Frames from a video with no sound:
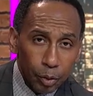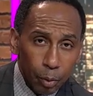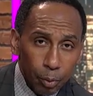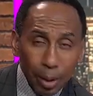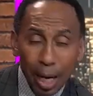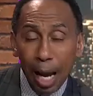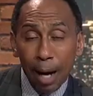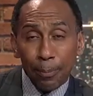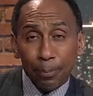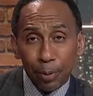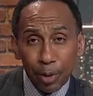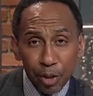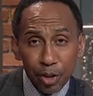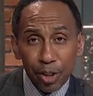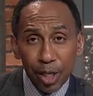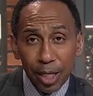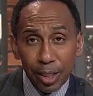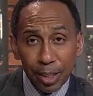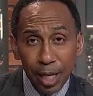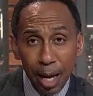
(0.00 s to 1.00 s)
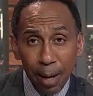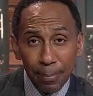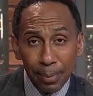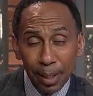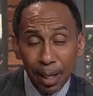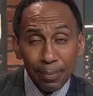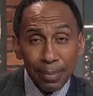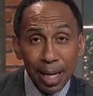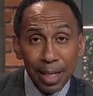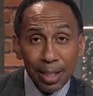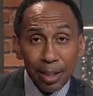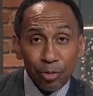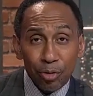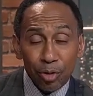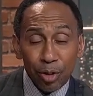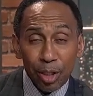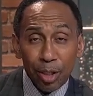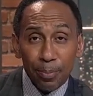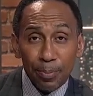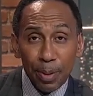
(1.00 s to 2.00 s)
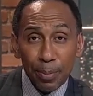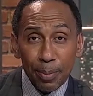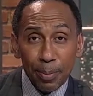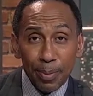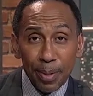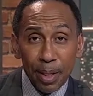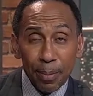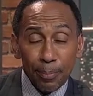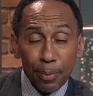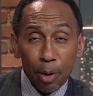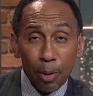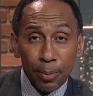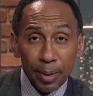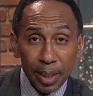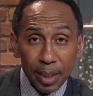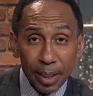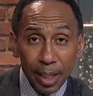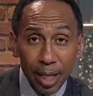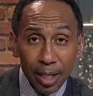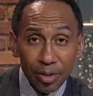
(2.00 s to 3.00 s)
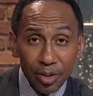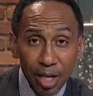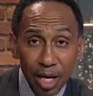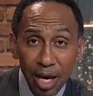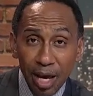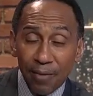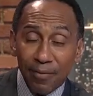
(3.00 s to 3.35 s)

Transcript: Well, I appreciate that, but I'm not interested in people being permanent guests.